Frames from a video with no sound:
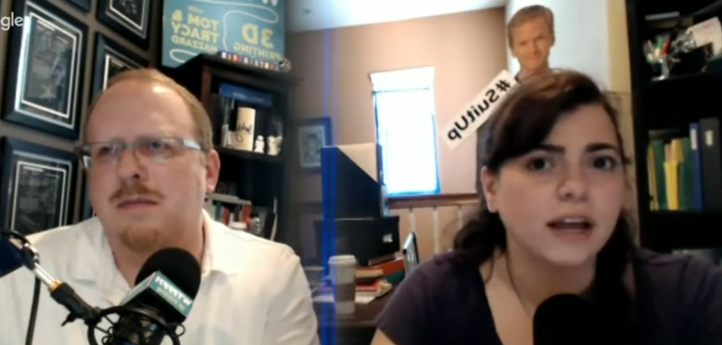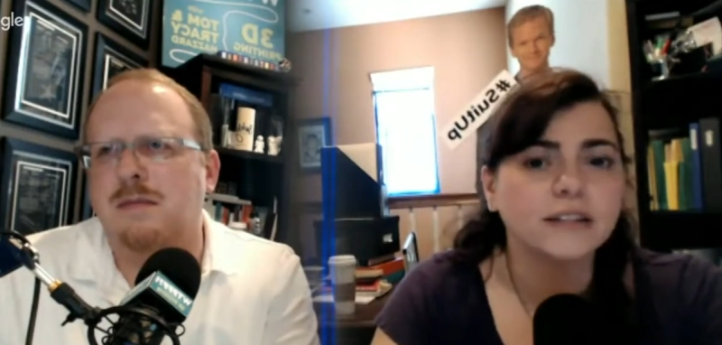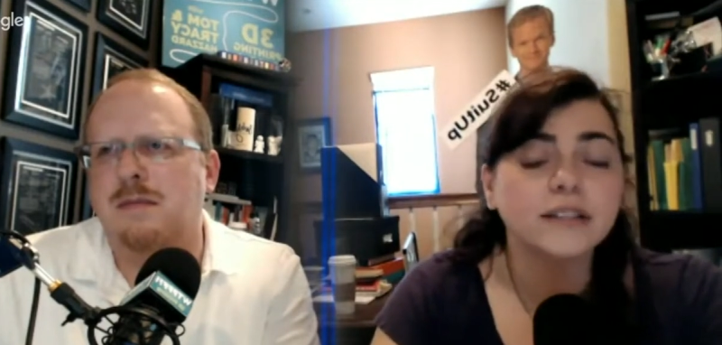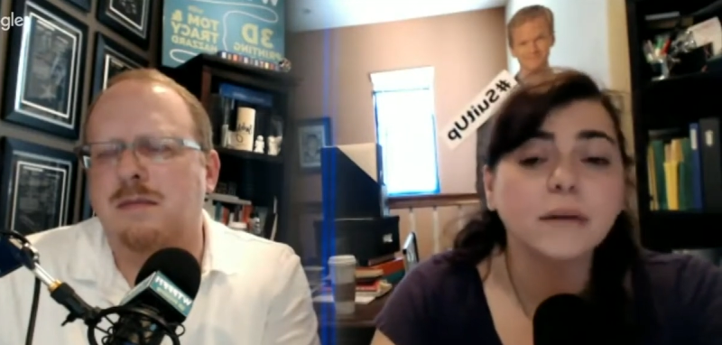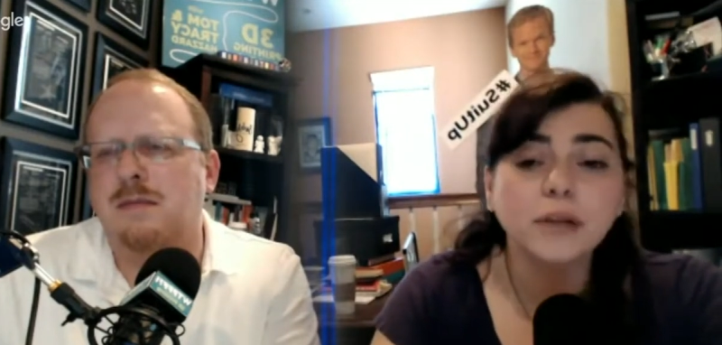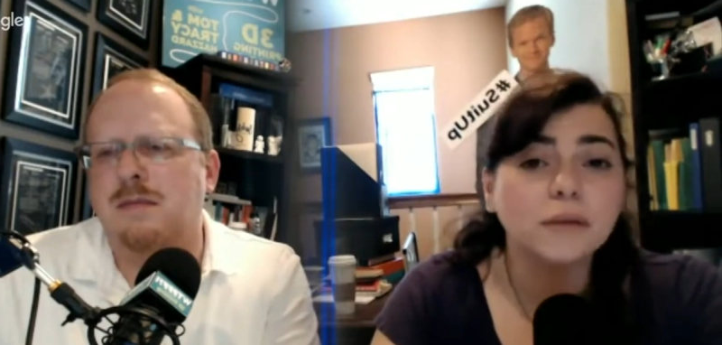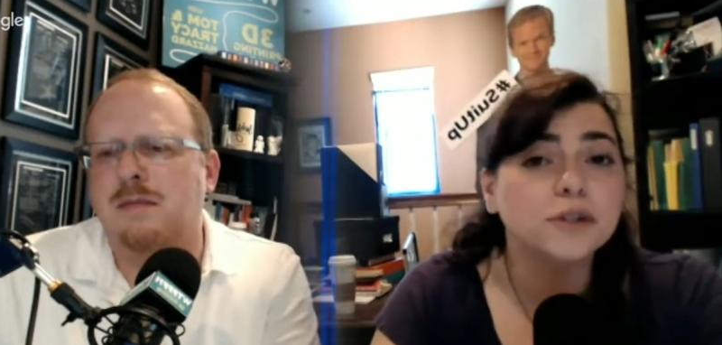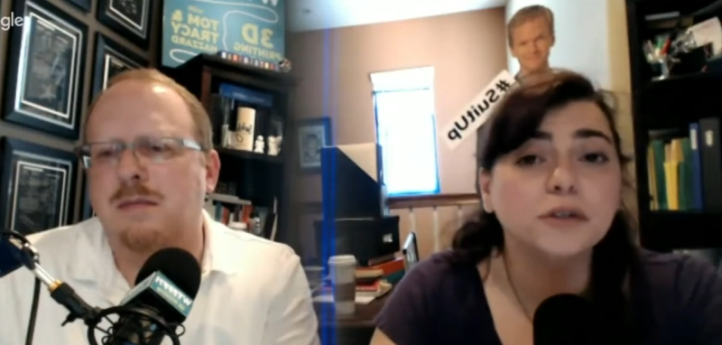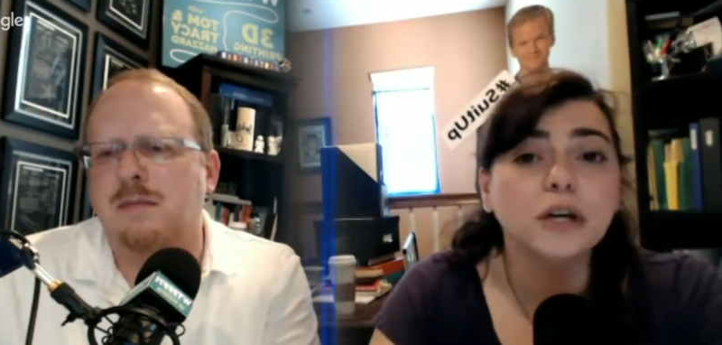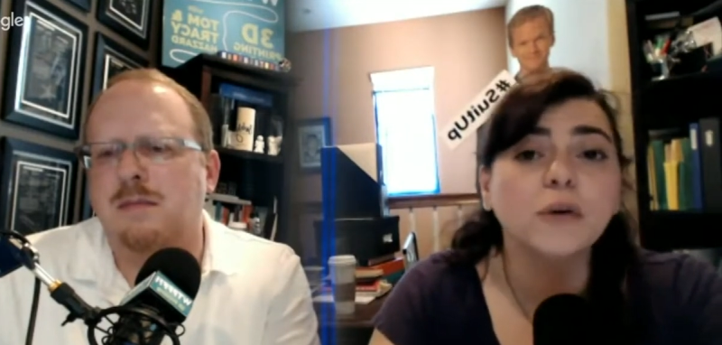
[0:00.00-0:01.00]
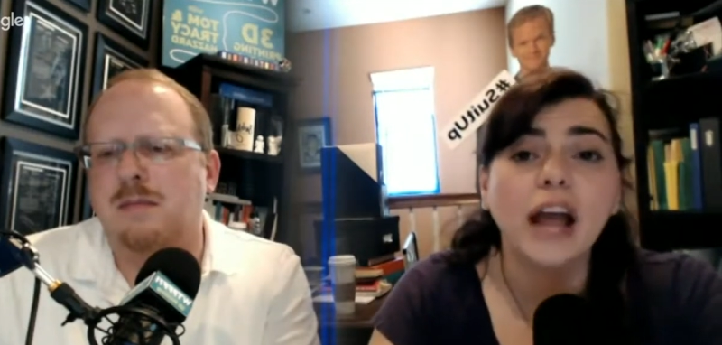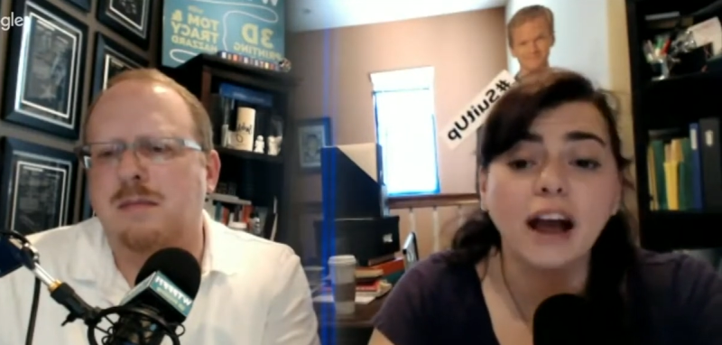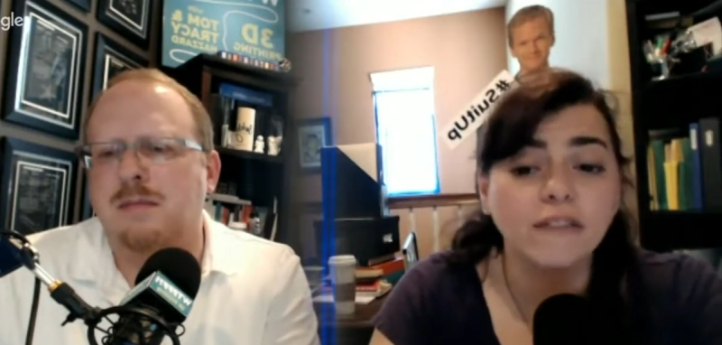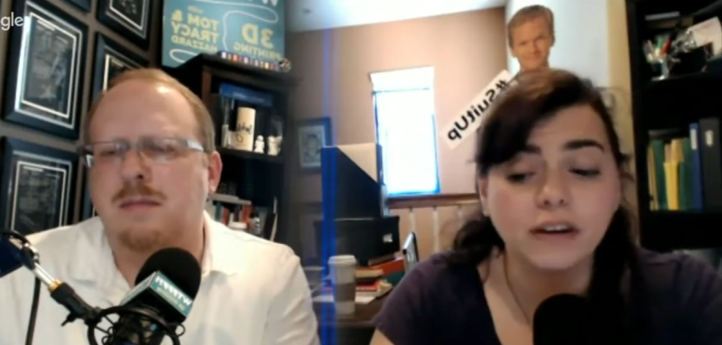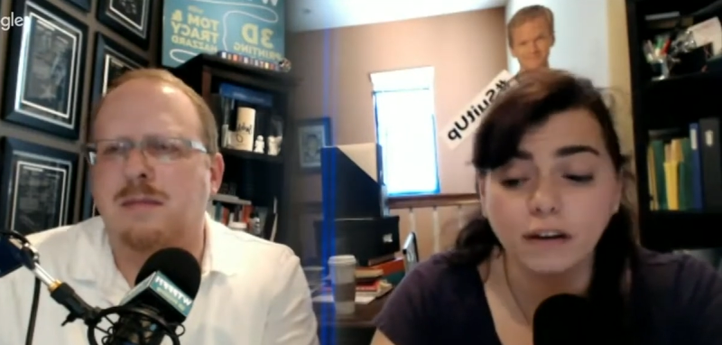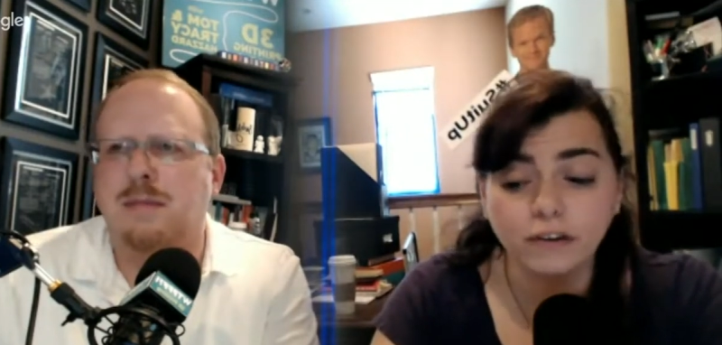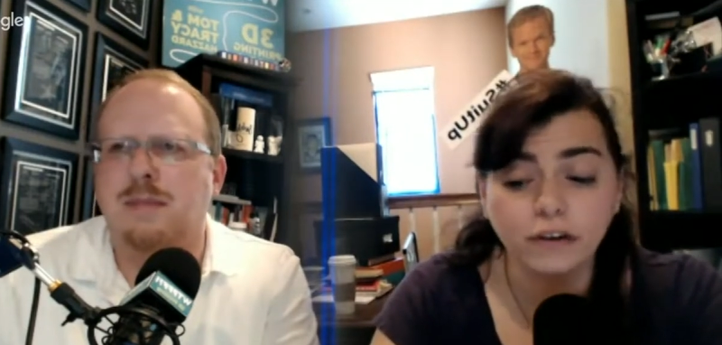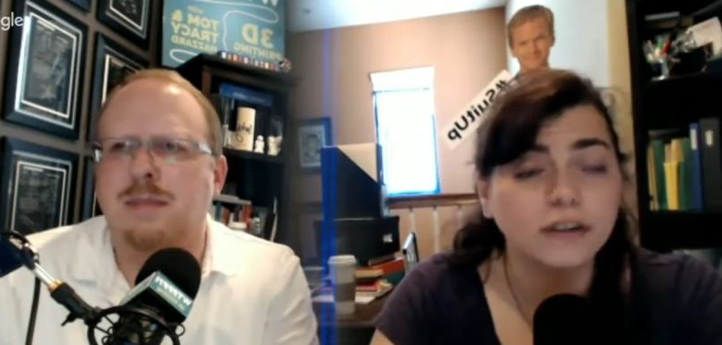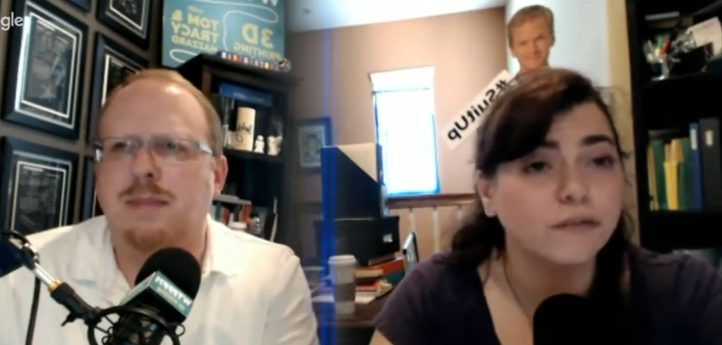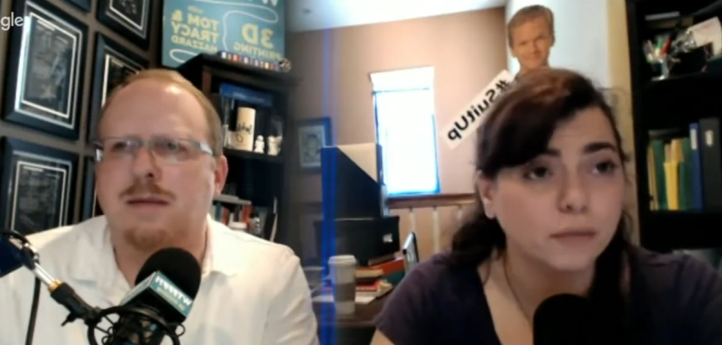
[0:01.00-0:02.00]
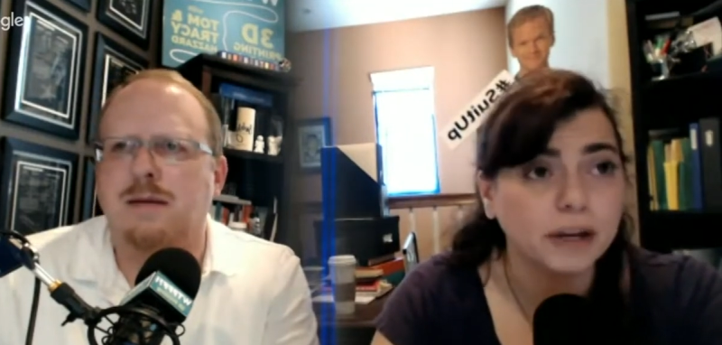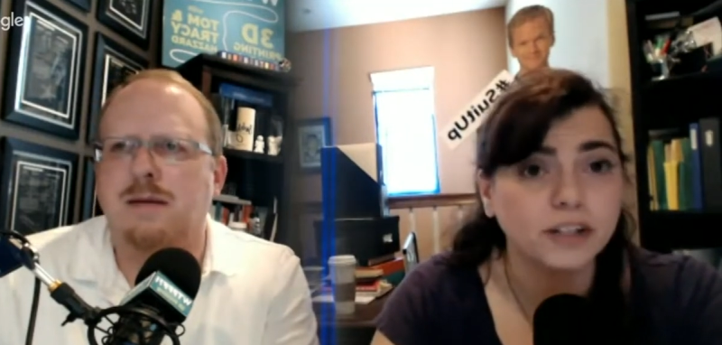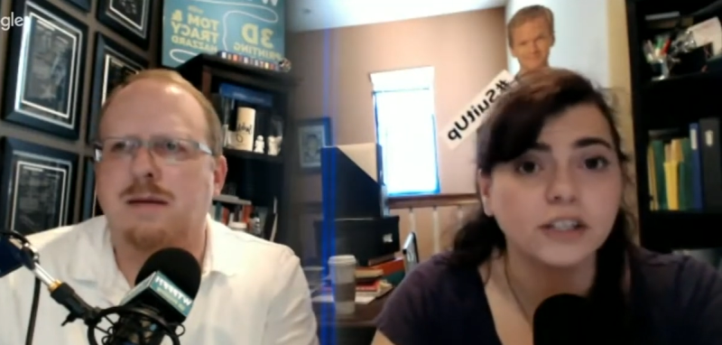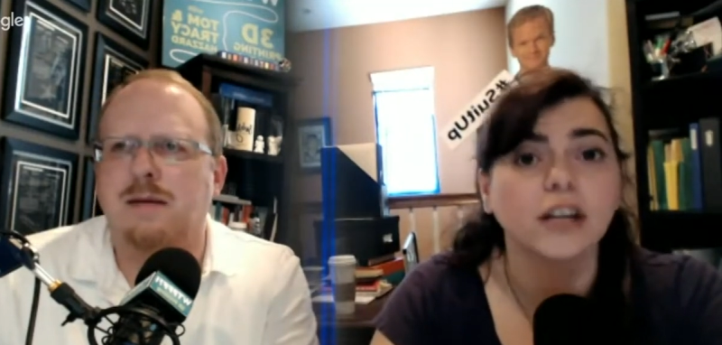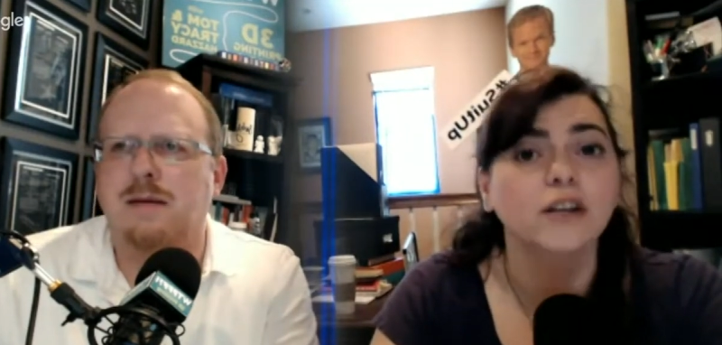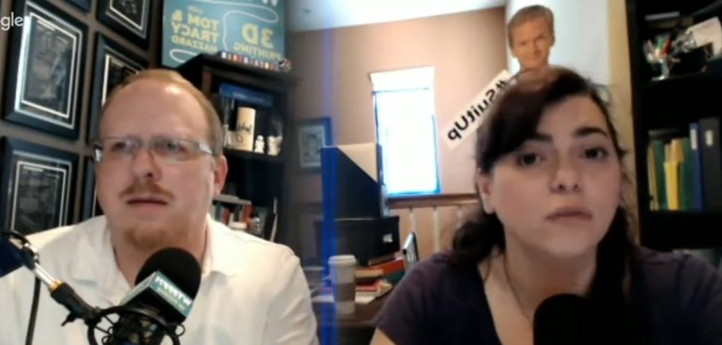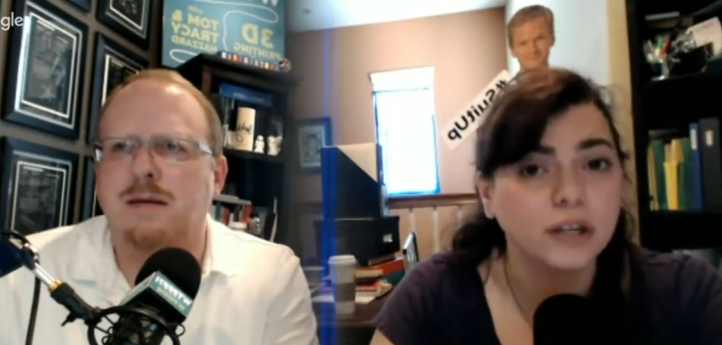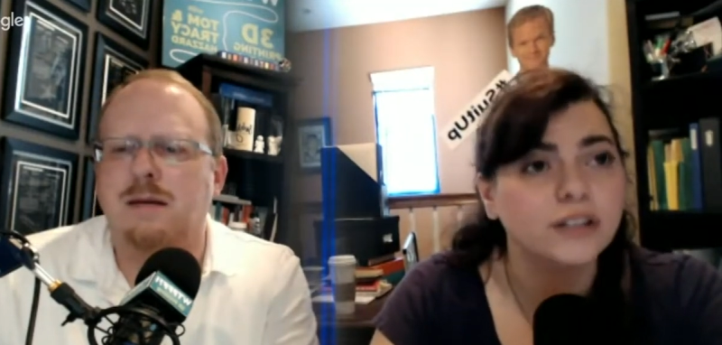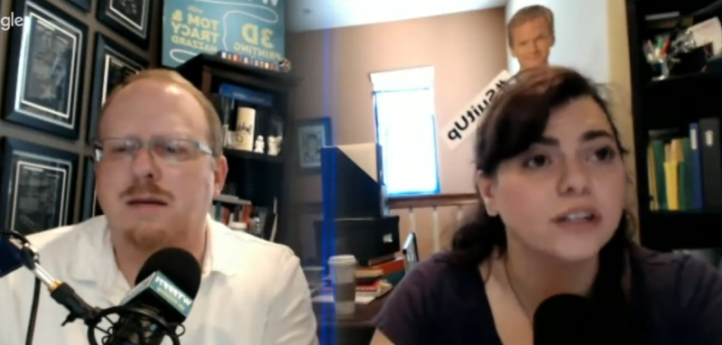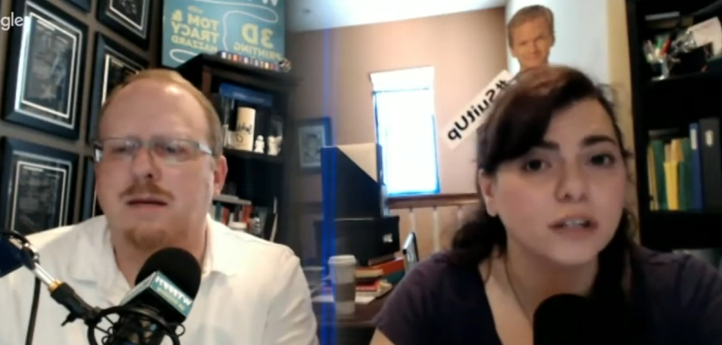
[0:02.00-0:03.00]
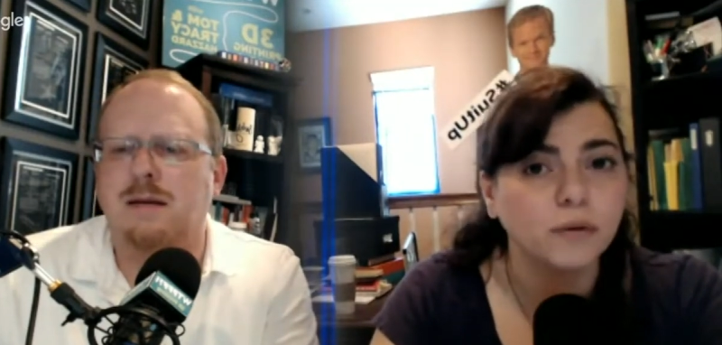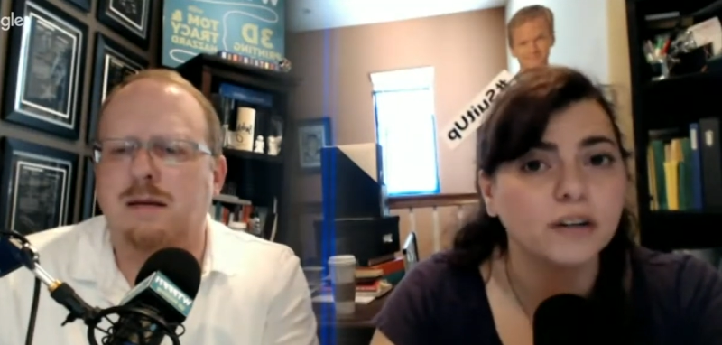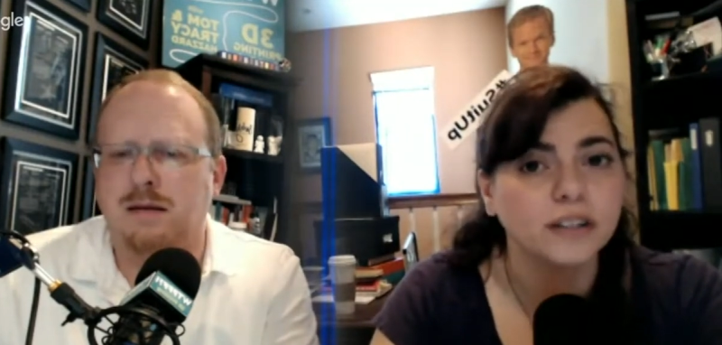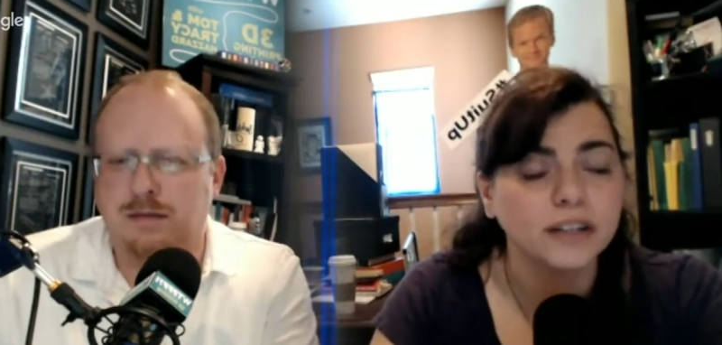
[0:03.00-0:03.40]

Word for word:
Speaker 1: And sometimes you don't have enough good information and you continue on